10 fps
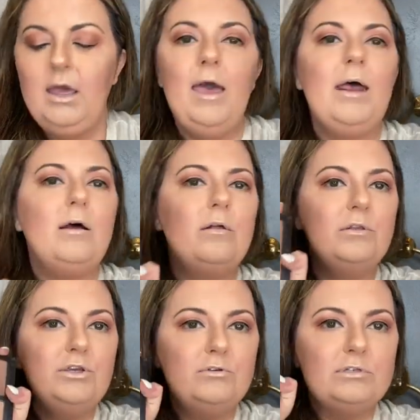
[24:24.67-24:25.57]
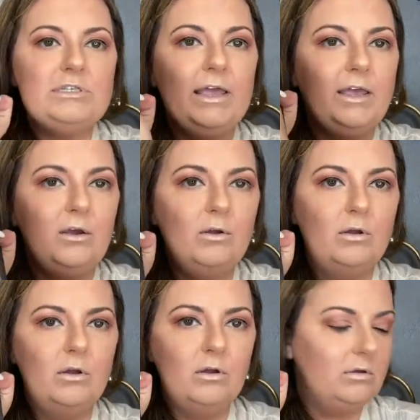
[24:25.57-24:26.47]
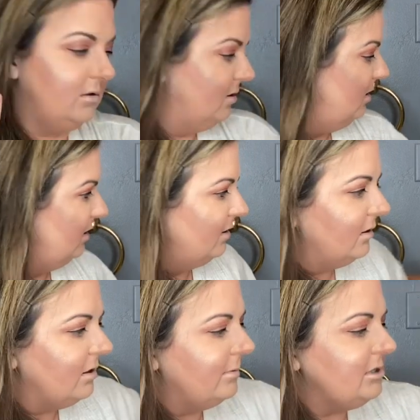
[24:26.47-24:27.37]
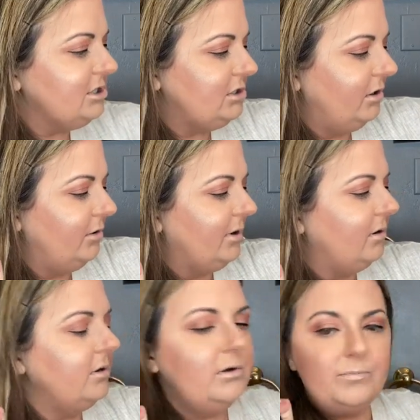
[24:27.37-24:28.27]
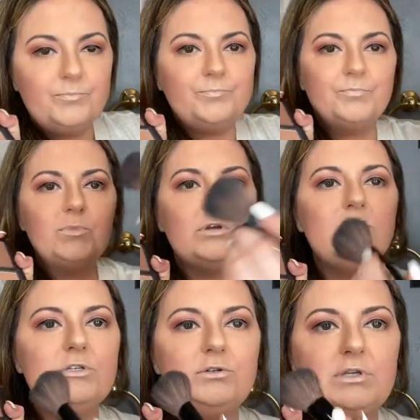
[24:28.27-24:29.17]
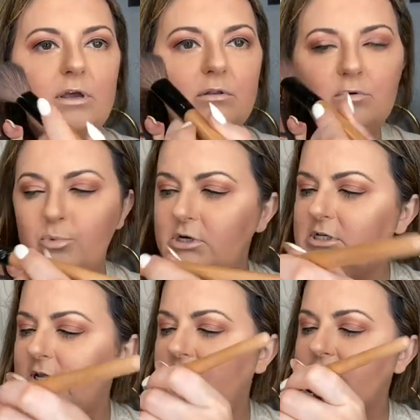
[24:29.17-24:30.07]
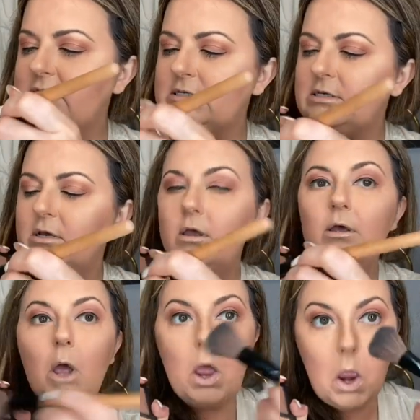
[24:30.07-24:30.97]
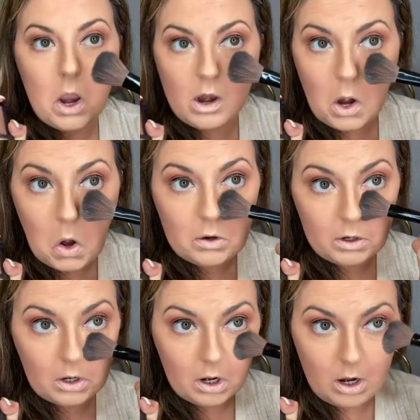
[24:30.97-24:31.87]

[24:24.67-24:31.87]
and I'll use like, let me just show you what I'll do. I'll just use like a little brush like this, and I'll just